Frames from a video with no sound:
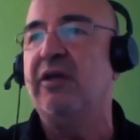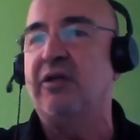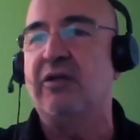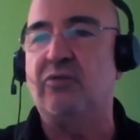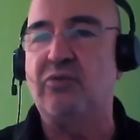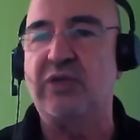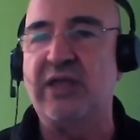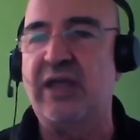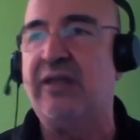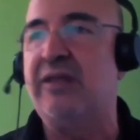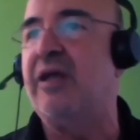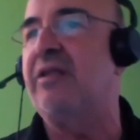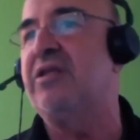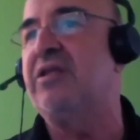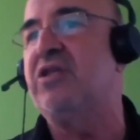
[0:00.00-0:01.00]
to say
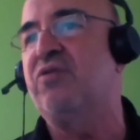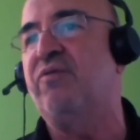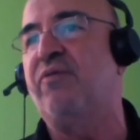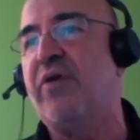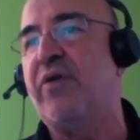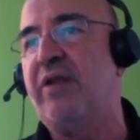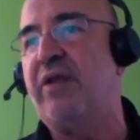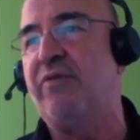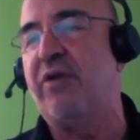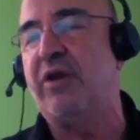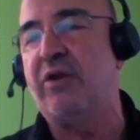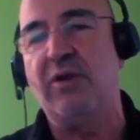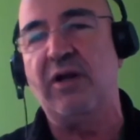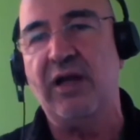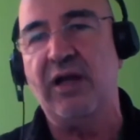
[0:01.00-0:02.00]
that it's very,
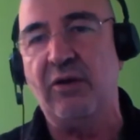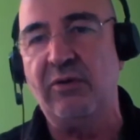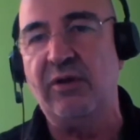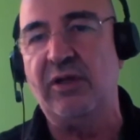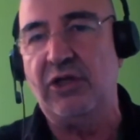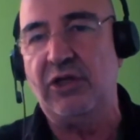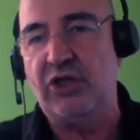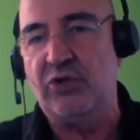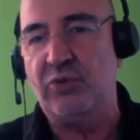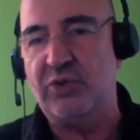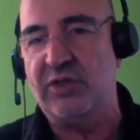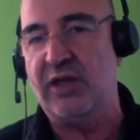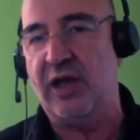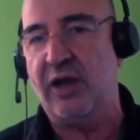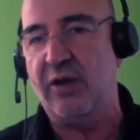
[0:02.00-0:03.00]
very well-known
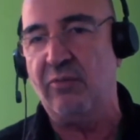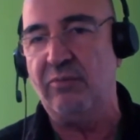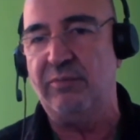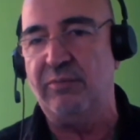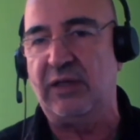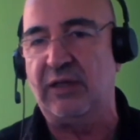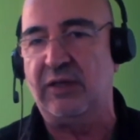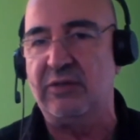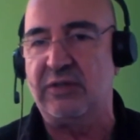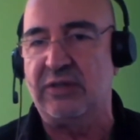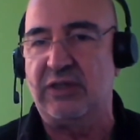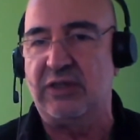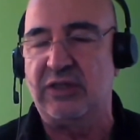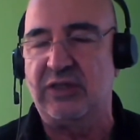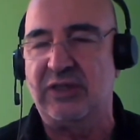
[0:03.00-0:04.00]
issues now because
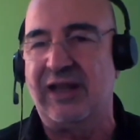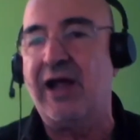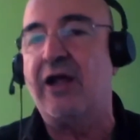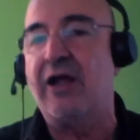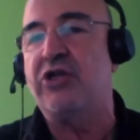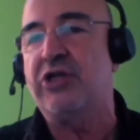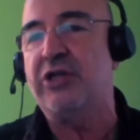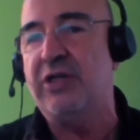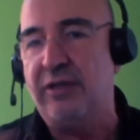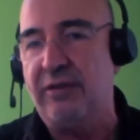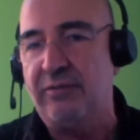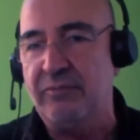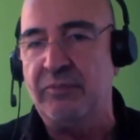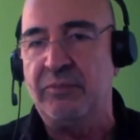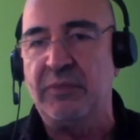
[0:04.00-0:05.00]
it's
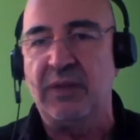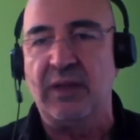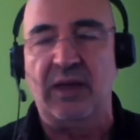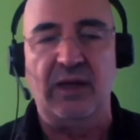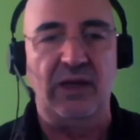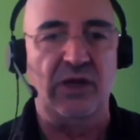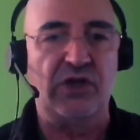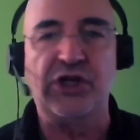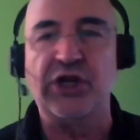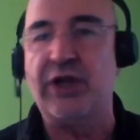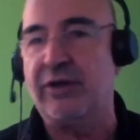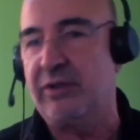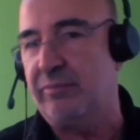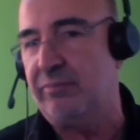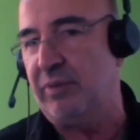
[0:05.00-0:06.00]
largely
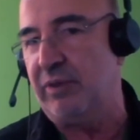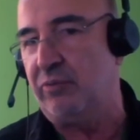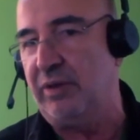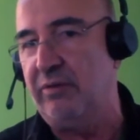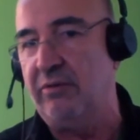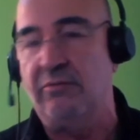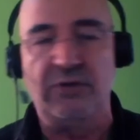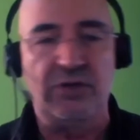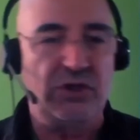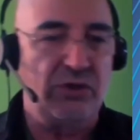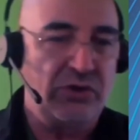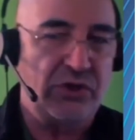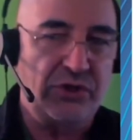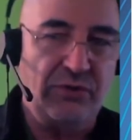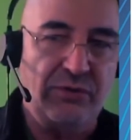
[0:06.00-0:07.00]
shared between
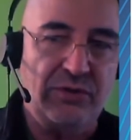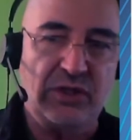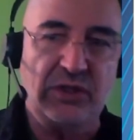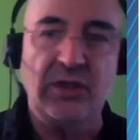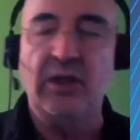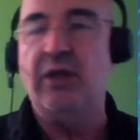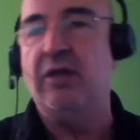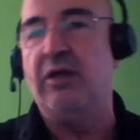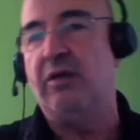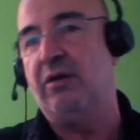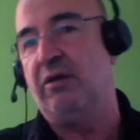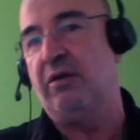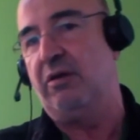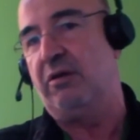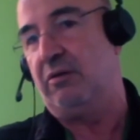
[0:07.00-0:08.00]
researchers,
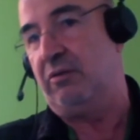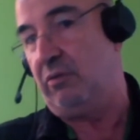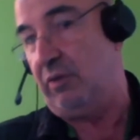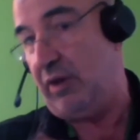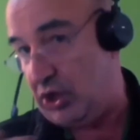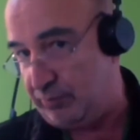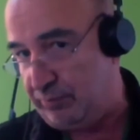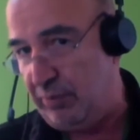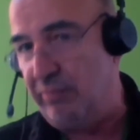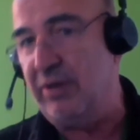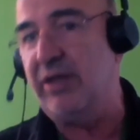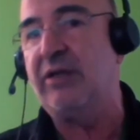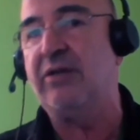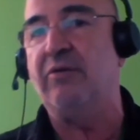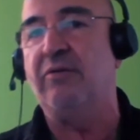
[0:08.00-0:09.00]
the large
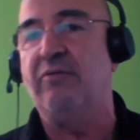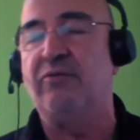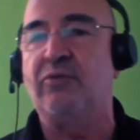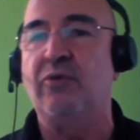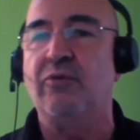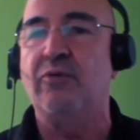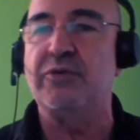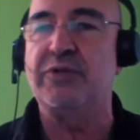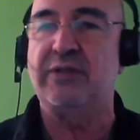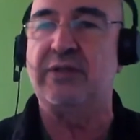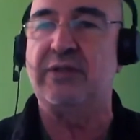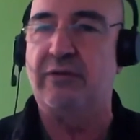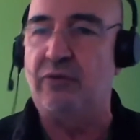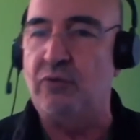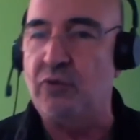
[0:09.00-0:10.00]
public, of course,
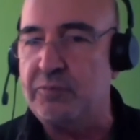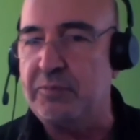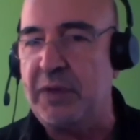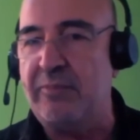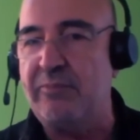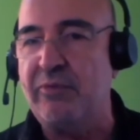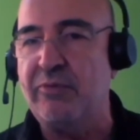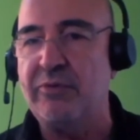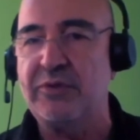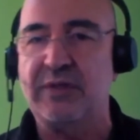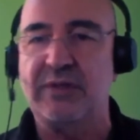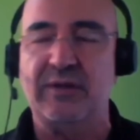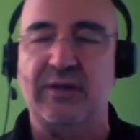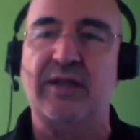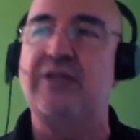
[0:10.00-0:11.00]

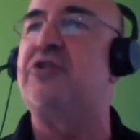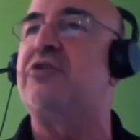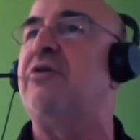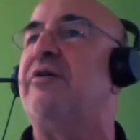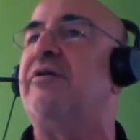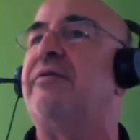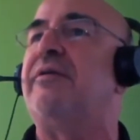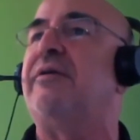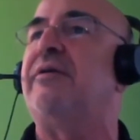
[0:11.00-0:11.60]
newspapers, and so on.